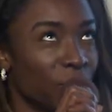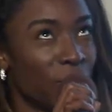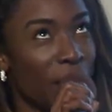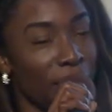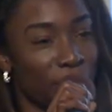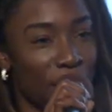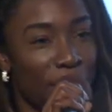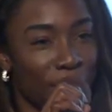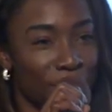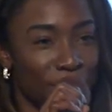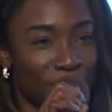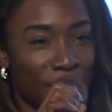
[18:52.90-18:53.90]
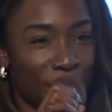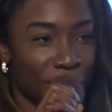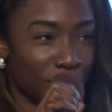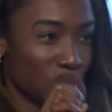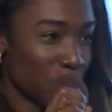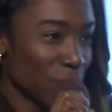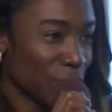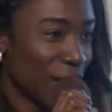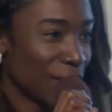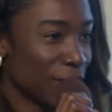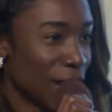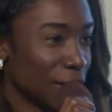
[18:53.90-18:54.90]
$5 out of the
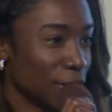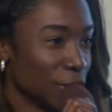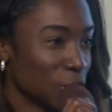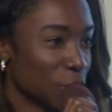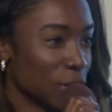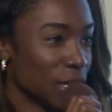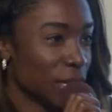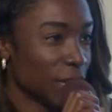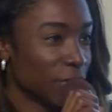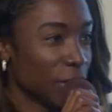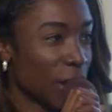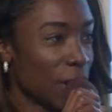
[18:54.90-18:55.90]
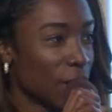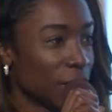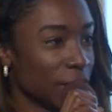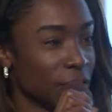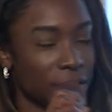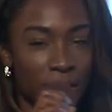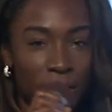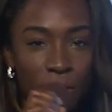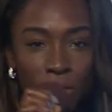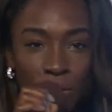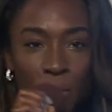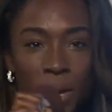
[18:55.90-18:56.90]
$25 on the gift card and then
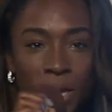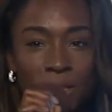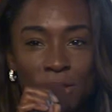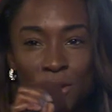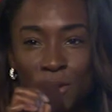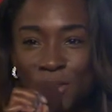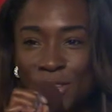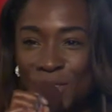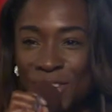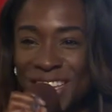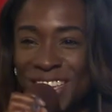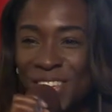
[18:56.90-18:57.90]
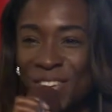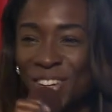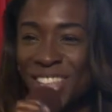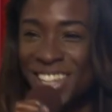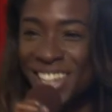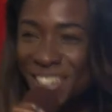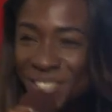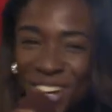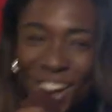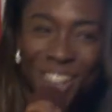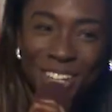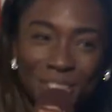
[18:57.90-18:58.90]
also pay the service fees for the gift
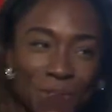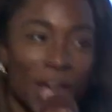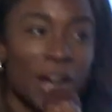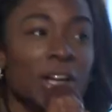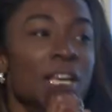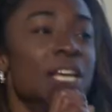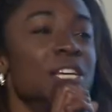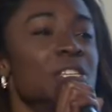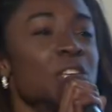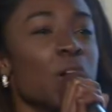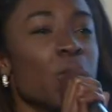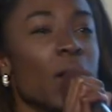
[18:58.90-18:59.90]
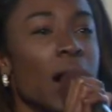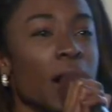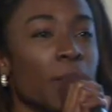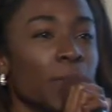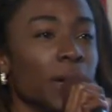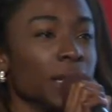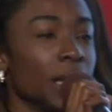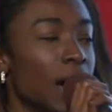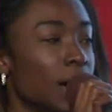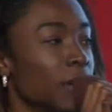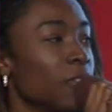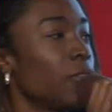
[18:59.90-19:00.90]
card as well? So a
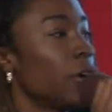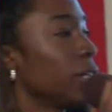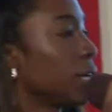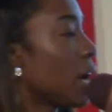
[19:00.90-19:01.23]
lot of the